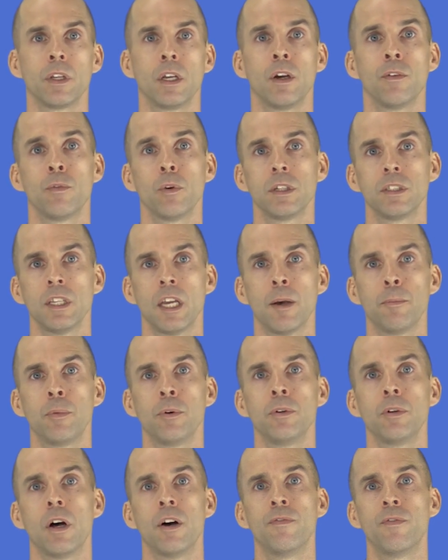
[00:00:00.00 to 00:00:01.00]
For
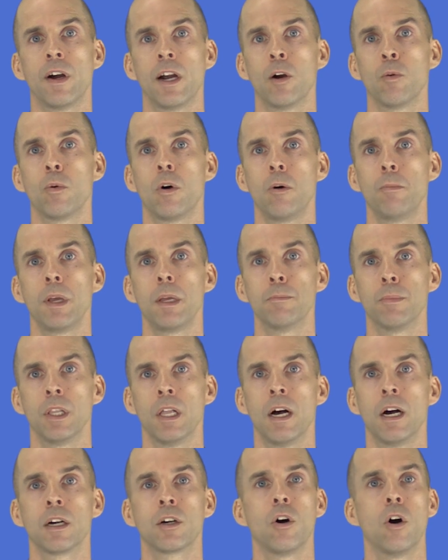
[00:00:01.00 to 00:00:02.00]
example, a firewall may
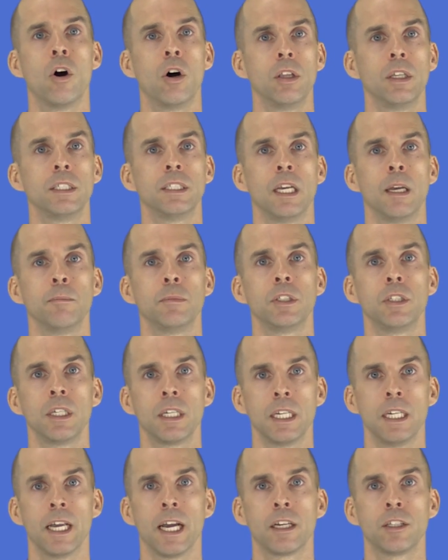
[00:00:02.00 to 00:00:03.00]
block all attempts to
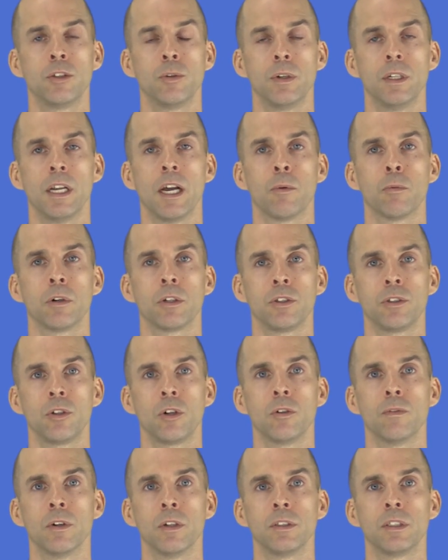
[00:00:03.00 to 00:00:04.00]
connect to a network's
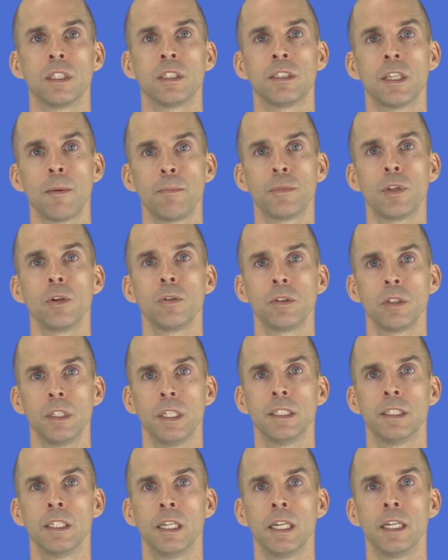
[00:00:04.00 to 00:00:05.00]
servers except those
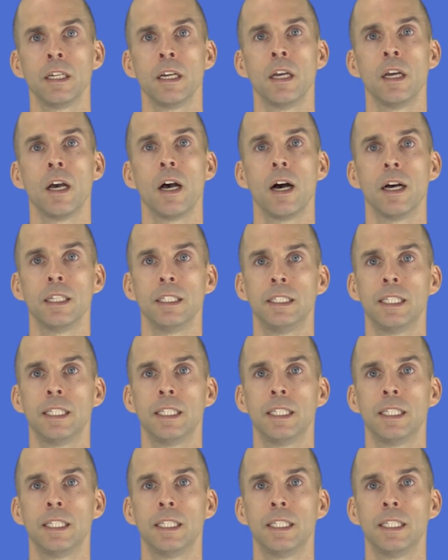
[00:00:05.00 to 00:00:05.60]
listening on